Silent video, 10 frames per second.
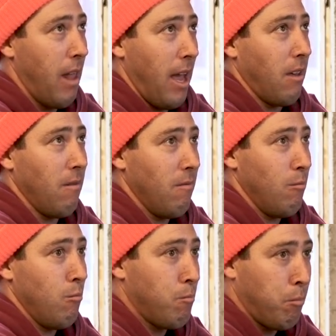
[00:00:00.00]
like
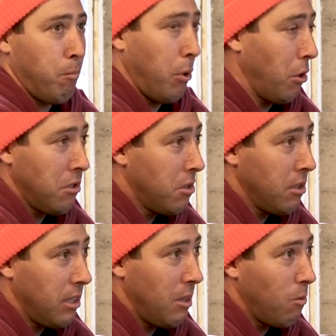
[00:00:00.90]

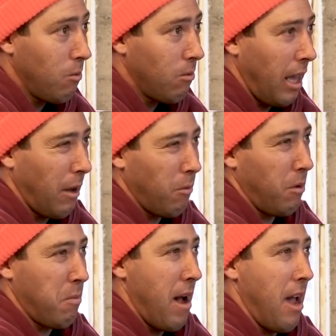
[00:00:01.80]
personally, like
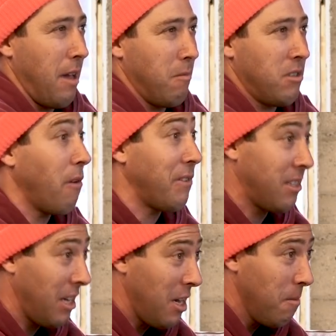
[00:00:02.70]
with my
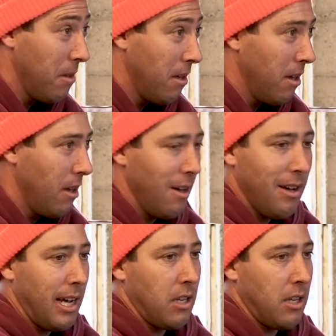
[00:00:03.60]
self-esteem.